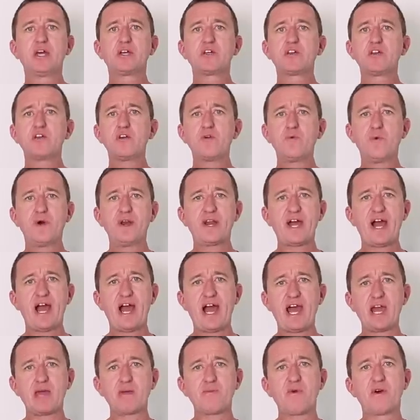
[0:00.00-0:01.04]
You want to
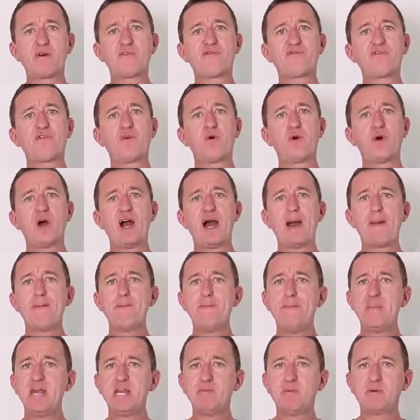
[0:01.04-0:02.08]
aim for a
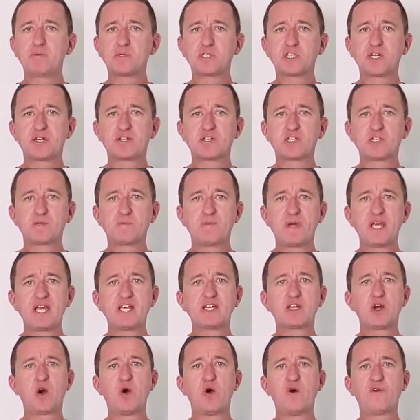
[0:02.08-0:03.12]
minimum shutter
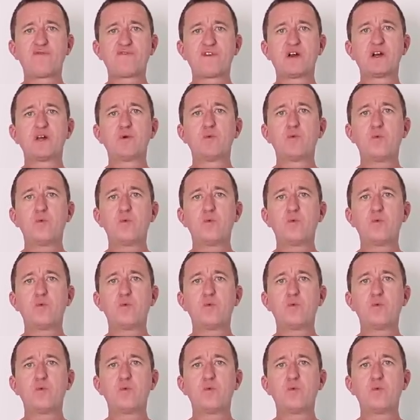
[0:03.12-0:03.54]
speed of